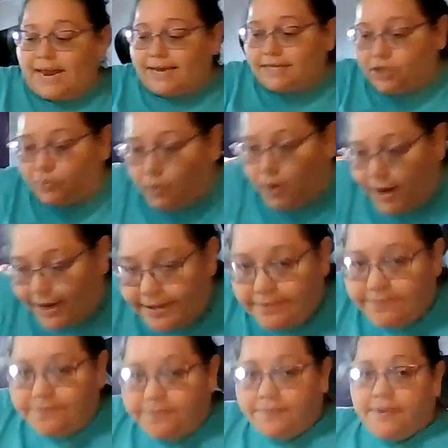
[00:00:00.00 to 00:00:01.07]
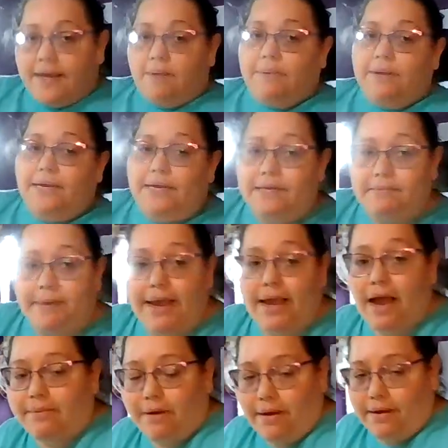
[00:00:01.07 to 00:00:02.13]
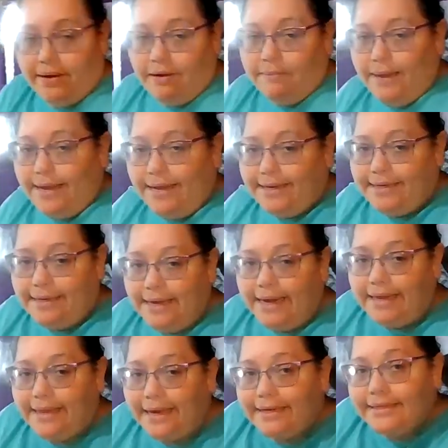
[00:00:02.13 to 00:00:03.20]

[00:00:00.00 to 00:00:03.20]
next one that we need to make, I'm not going to make it tonight.